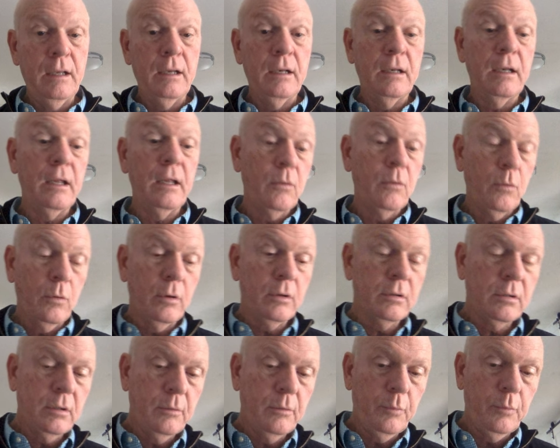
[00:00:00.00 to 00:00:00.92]
Now the
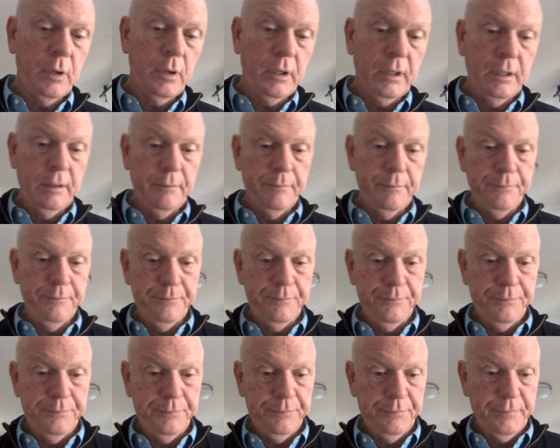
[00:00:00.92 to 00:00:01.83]
work's complete.
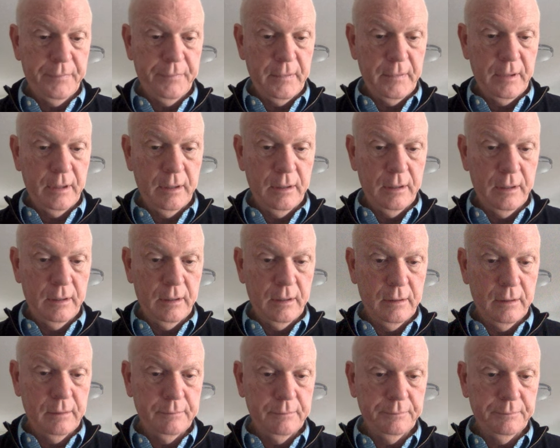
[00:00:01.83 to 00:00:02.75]

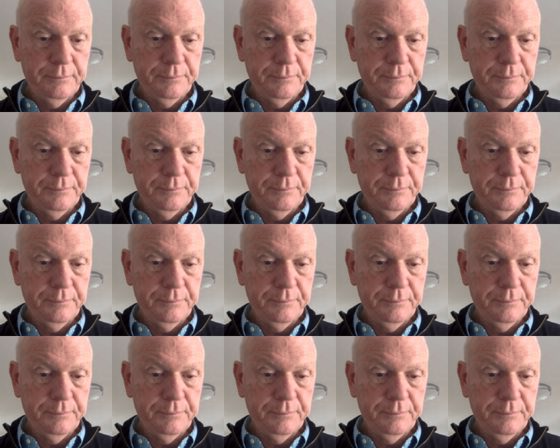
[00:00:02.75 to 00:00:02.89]
I'm